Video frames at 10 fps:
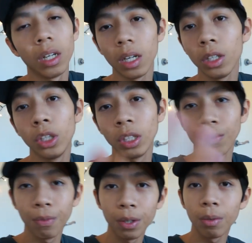I'll just
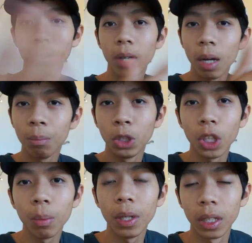film I'm
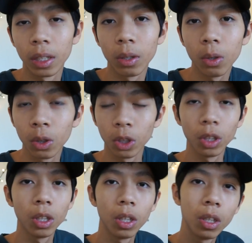shopping or
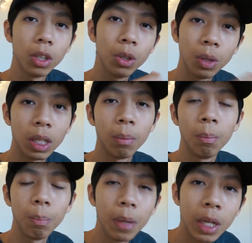shoot
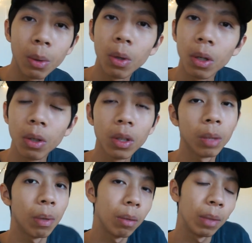some b-roll
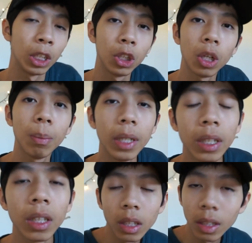about my
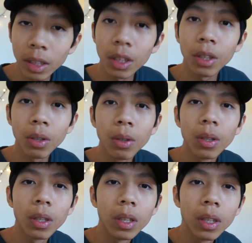shopping. So
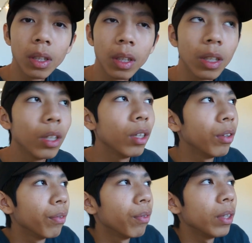
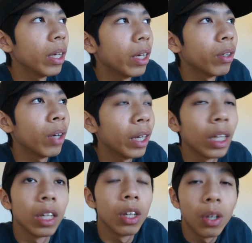if now I
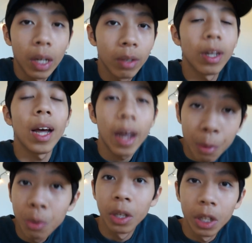can go out, I
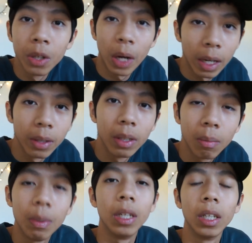will go out
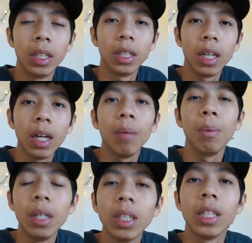because I've
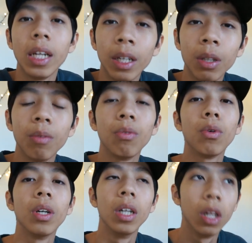been stay at home
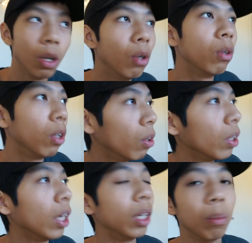for a long long
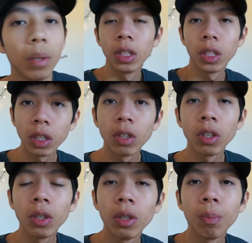time.
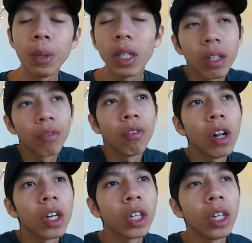So being a
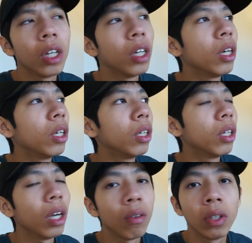vlogger
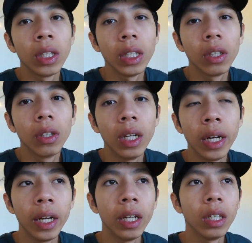every single
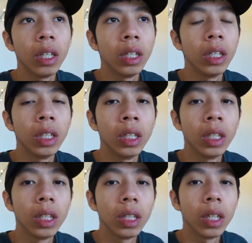day
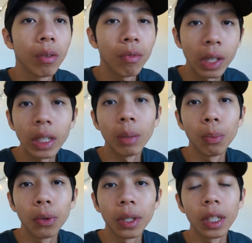is very
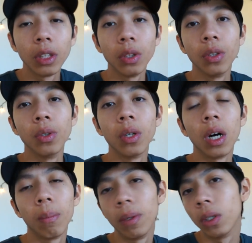important to
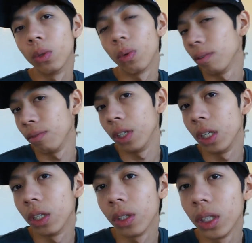upload one
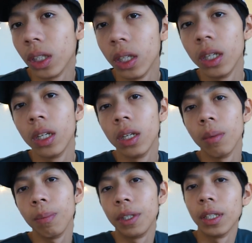videos
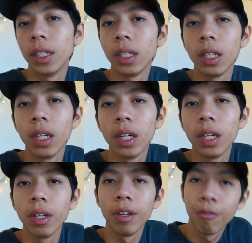because
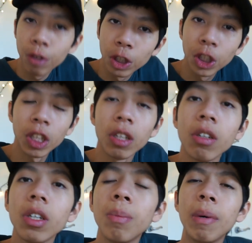if your
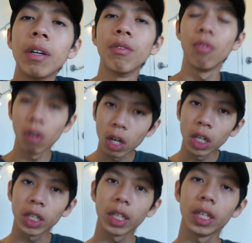channel about vlog